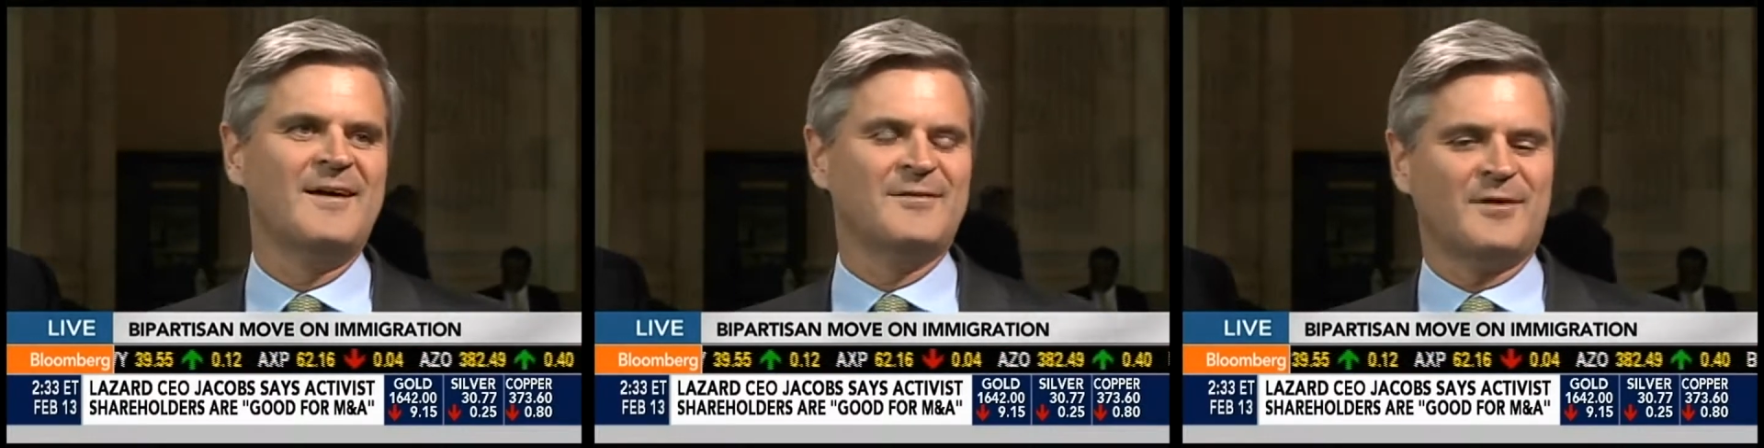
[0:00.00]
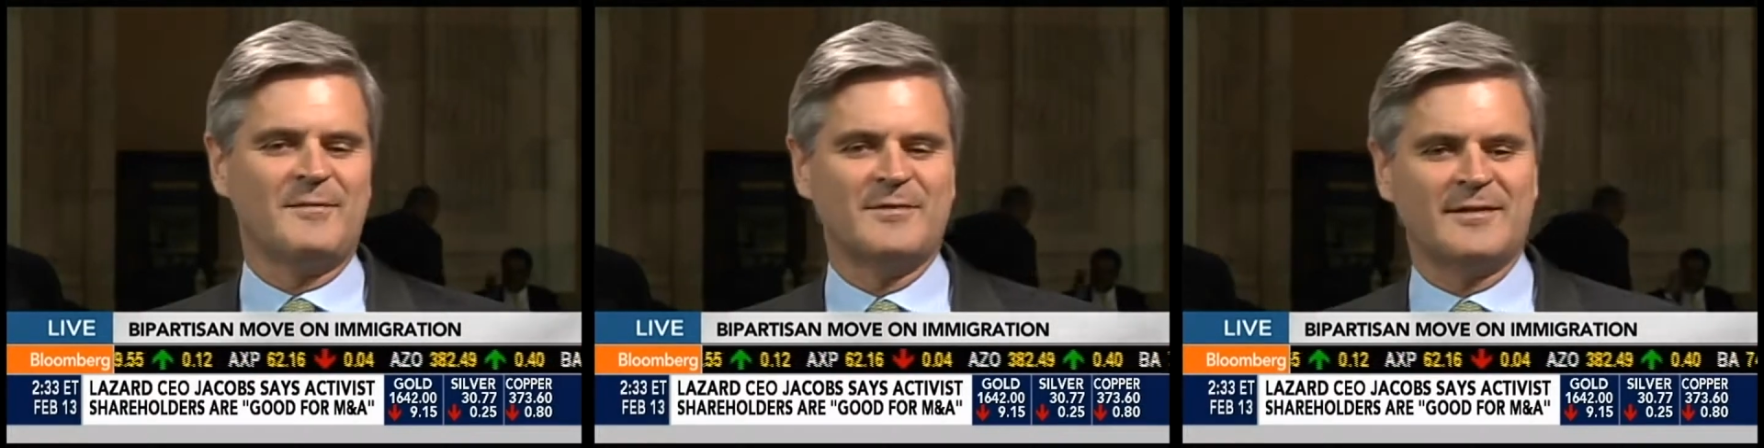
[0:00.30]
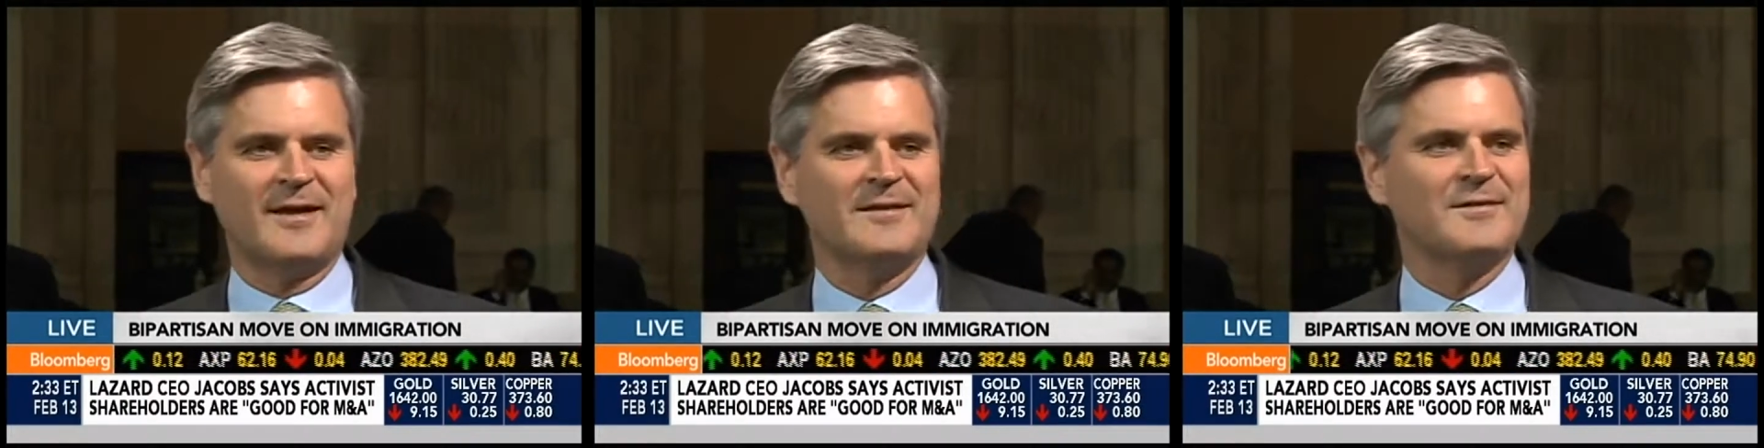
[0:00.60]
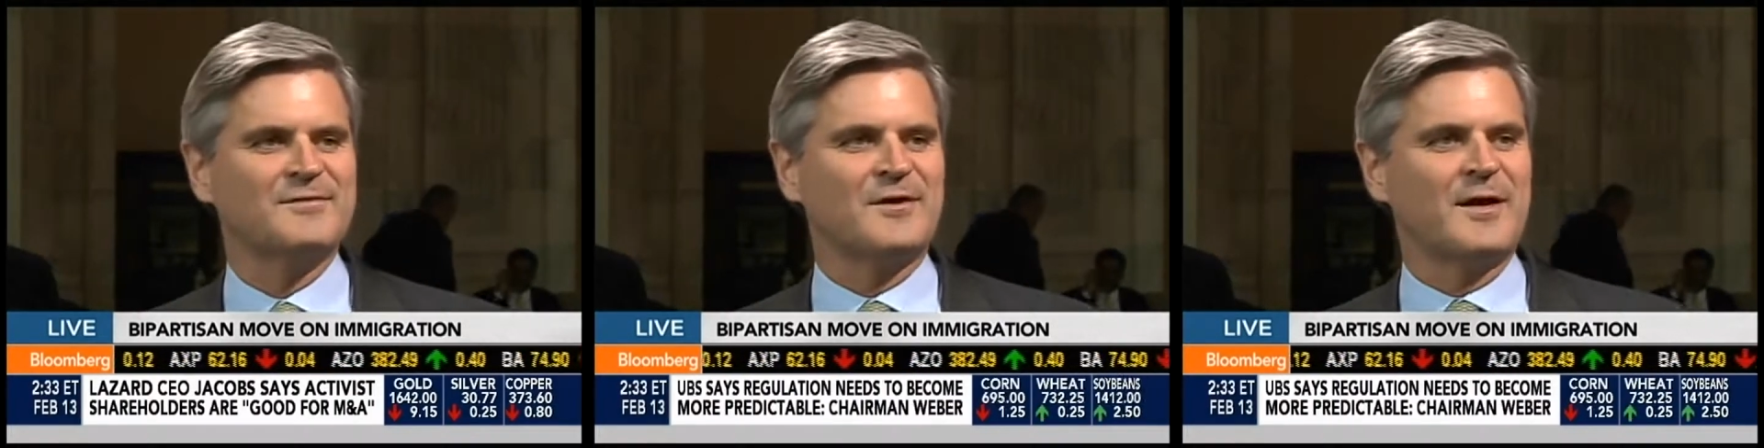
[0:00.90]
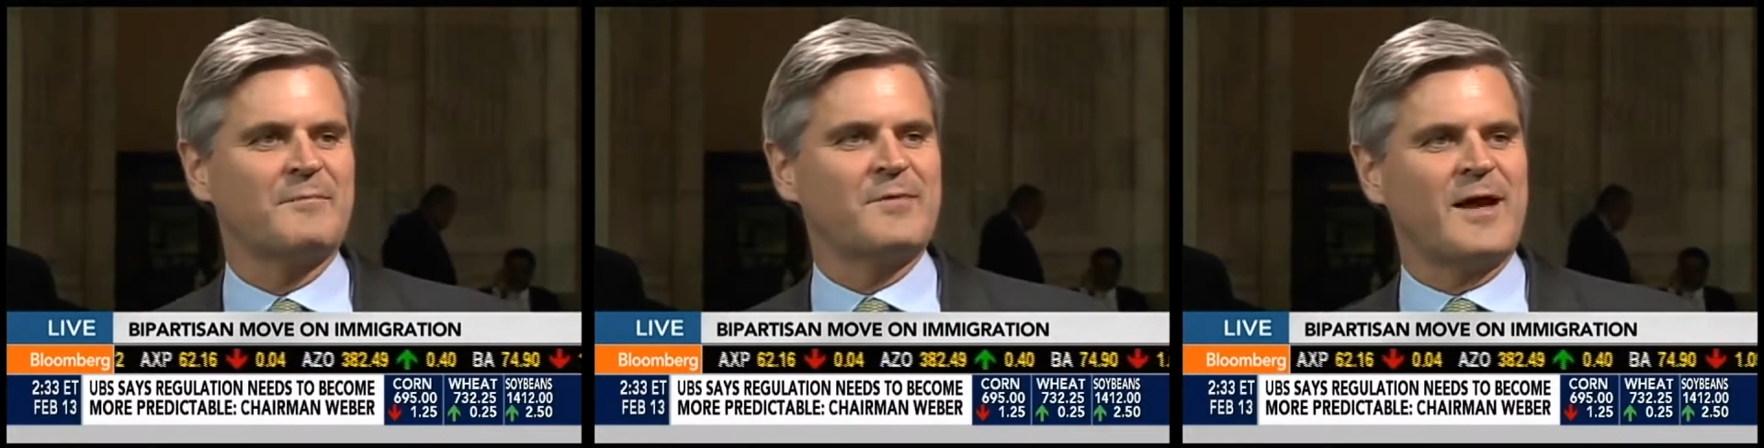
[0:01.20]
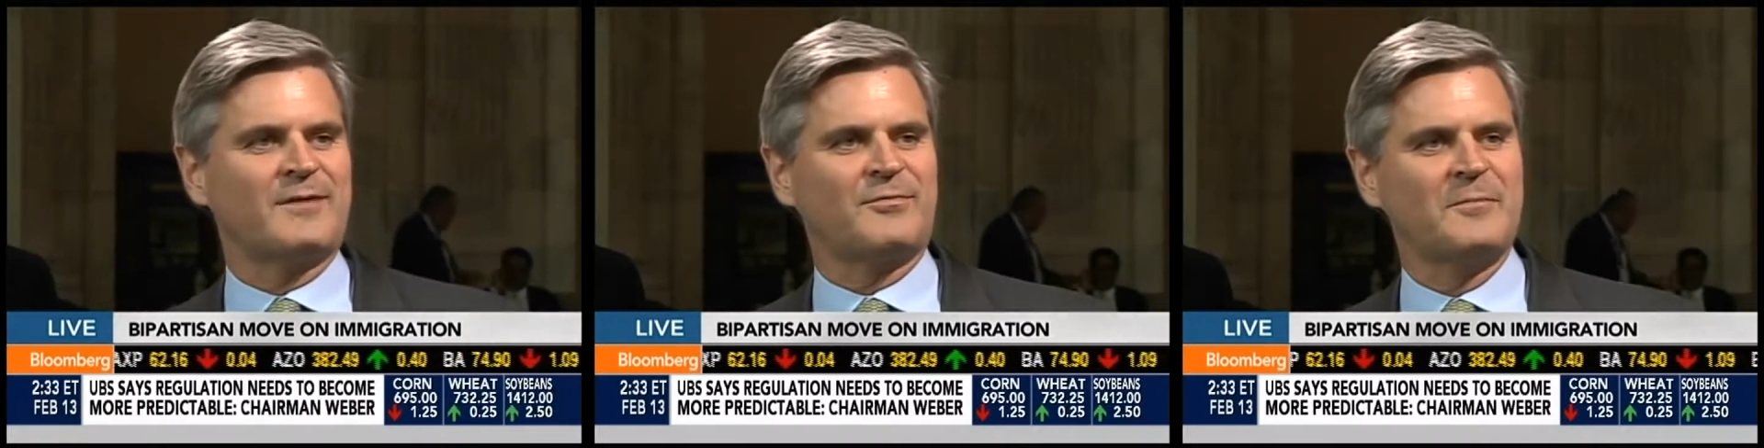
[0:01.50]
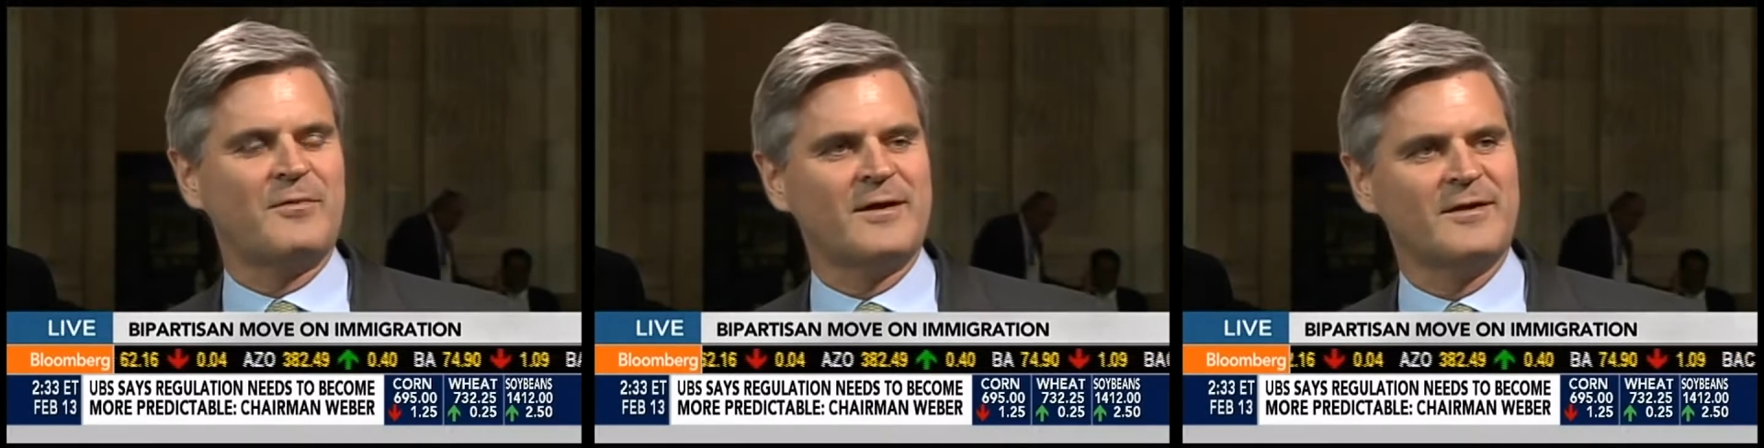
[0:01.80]
So I'm delighted that Startup Act
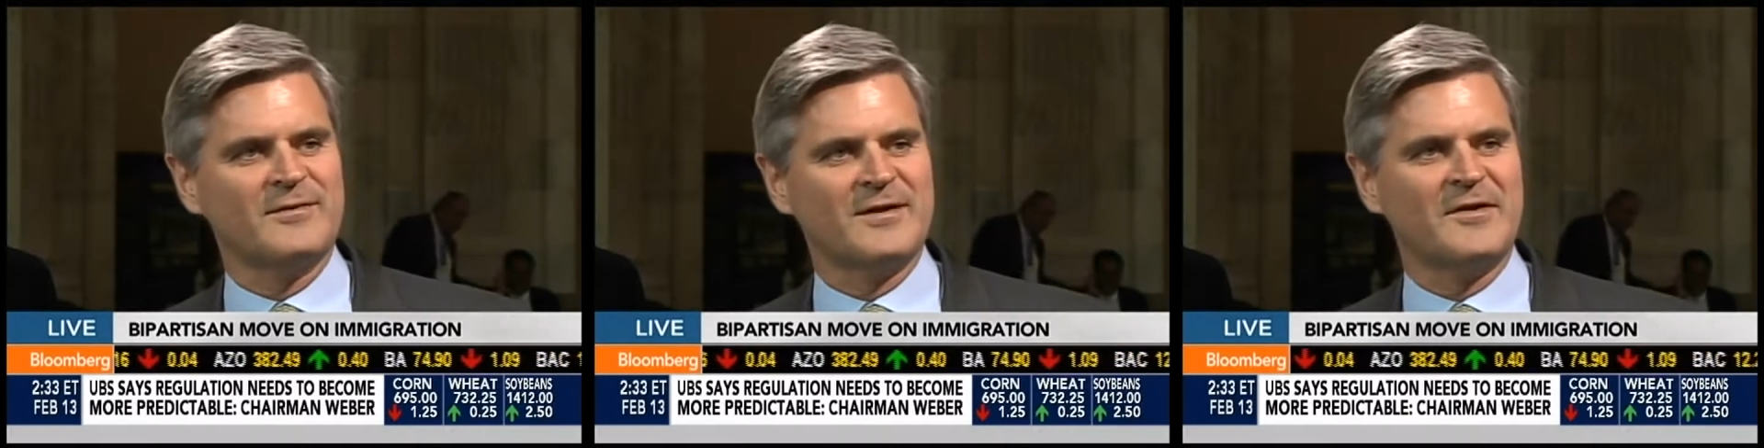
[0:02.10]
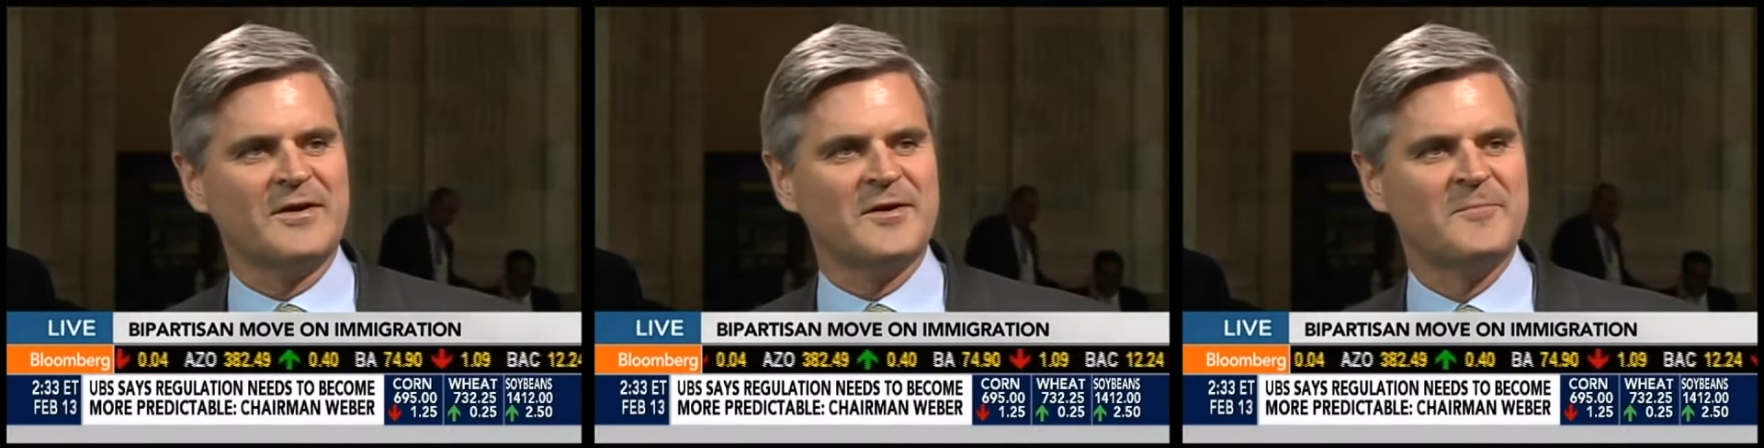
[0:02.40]
3.0 is now here.